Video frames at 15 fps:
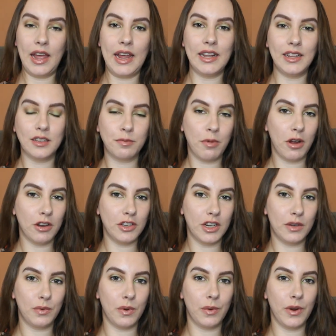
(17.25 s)
In this
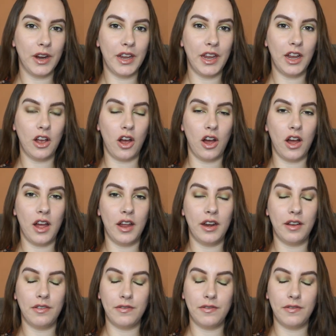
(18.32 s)
project we're working on